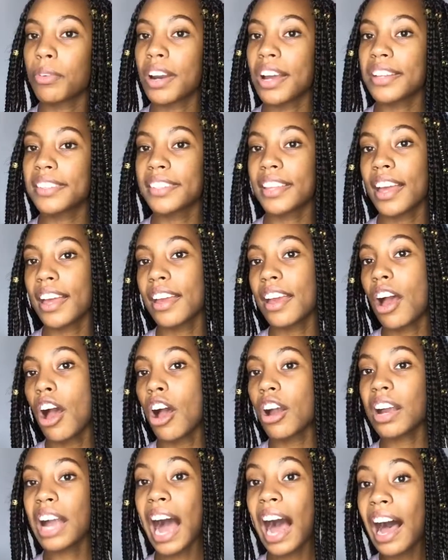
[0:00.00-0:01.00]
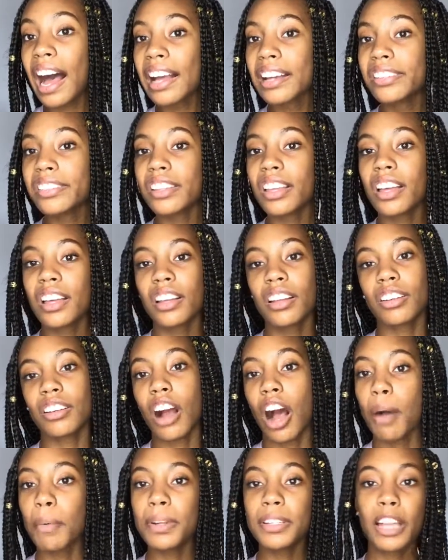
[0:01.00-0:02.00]
When I say, guys,
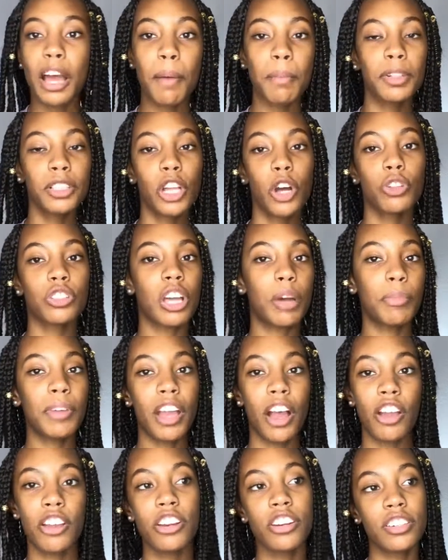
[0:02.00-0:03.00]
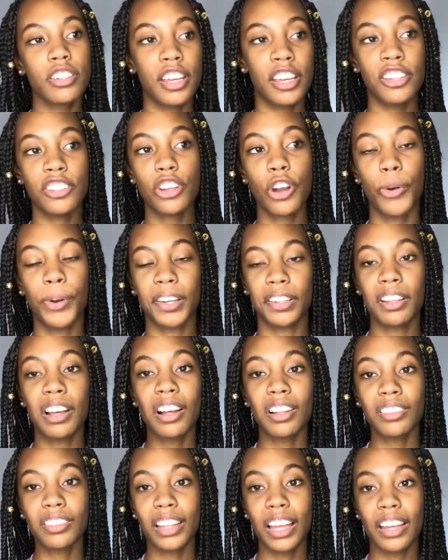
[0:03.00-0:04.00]
comment down below, tell me how your day's going.
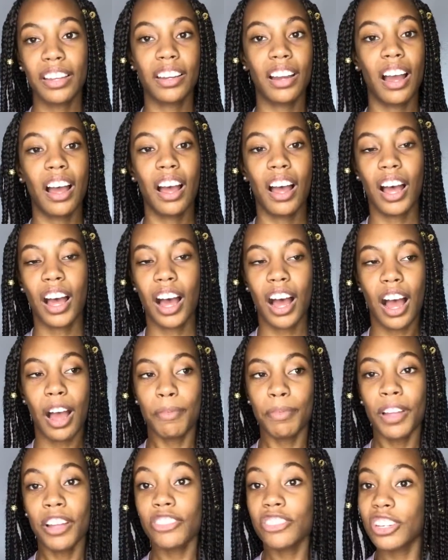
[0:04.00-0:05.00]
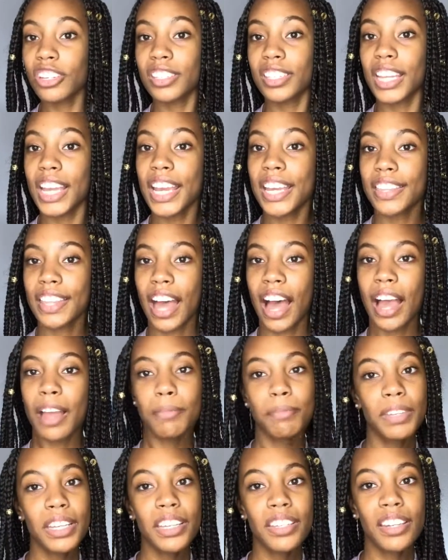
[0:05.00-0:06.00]
Like, I'm not just saying that, I
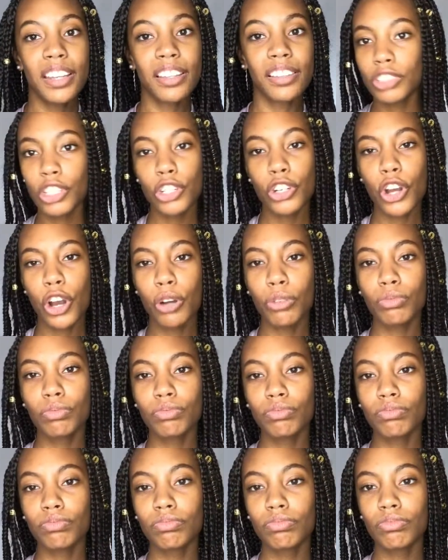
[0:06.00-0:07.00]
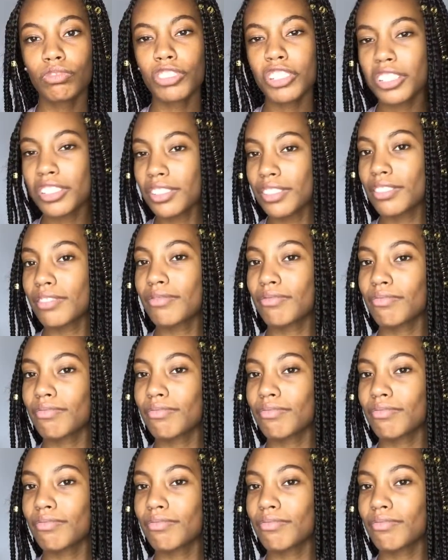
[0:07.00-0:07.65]
mean it, you know, just